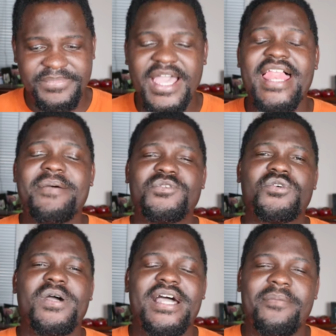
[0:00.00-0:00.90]
But I'm
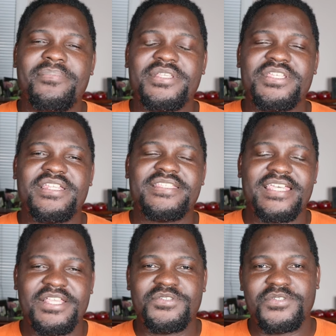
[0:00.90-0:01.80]
so happy Jadon
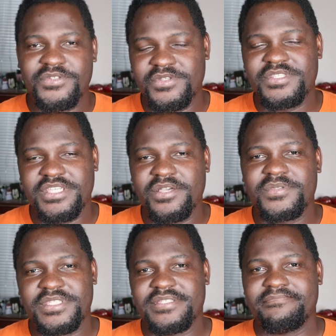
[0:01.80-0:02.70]
Sancho joined
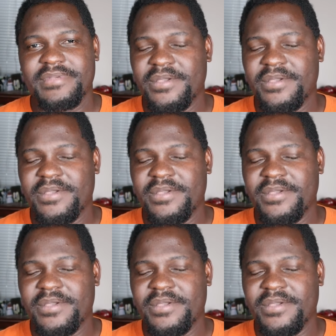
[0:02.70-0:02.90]
Chelsea.